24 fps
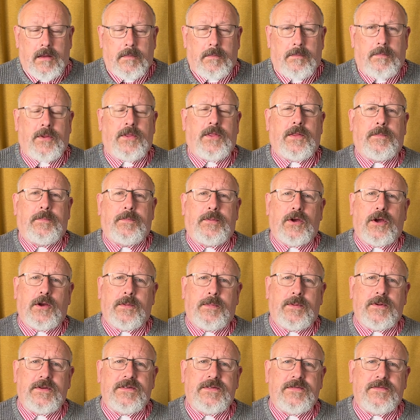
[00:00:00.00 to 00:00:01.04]
But the
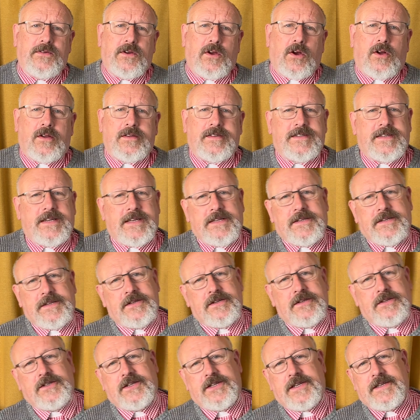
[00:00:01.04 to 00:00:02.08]
purpose of God
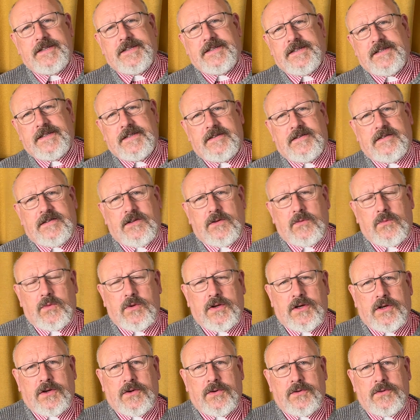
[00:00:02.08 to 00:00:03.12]
sending Jesus into the
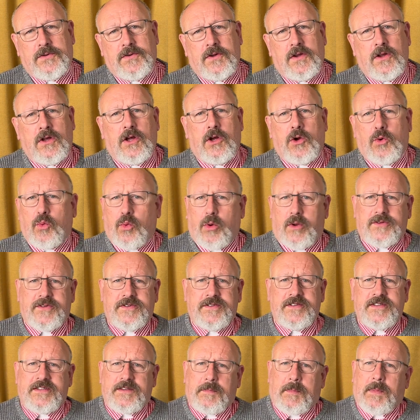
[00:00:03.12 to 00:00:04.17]
world
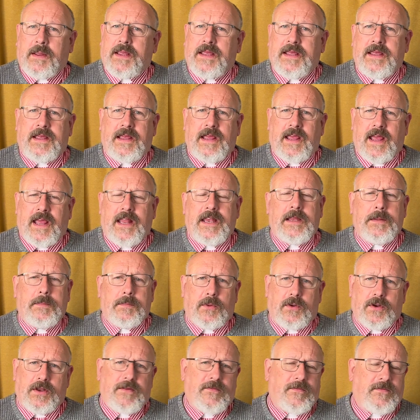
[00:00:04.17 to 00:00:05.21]
wasn't to make
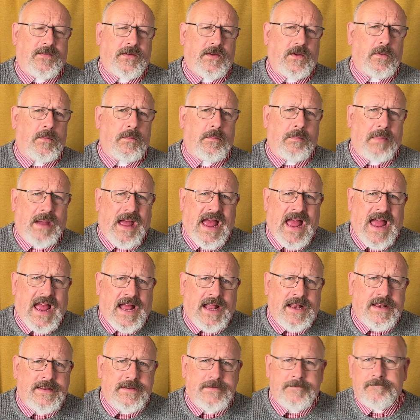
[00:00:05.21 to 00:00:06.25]
anybody feel
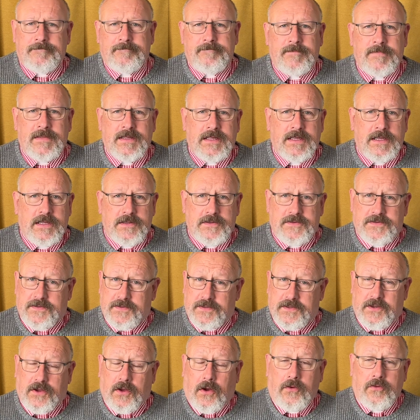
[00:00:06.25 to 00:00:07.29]
bad to
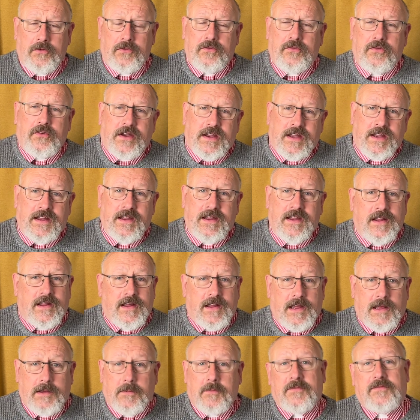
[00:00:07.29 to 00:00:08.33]
the contrary,
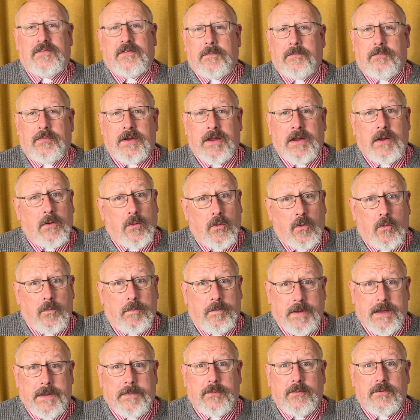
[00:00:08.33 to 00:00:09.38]
it was to bring all
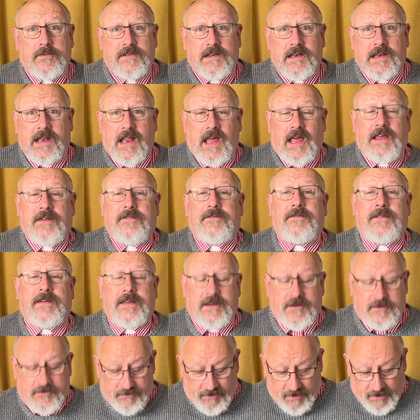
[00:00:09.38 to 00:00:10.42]
people to life
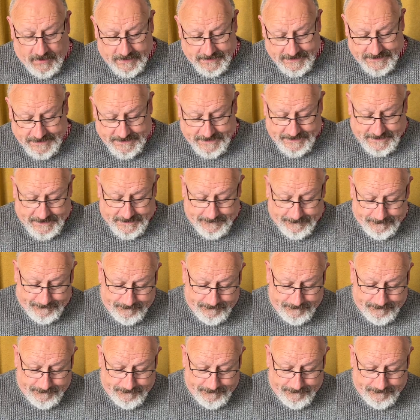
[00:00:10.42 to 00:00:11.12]
in Christ,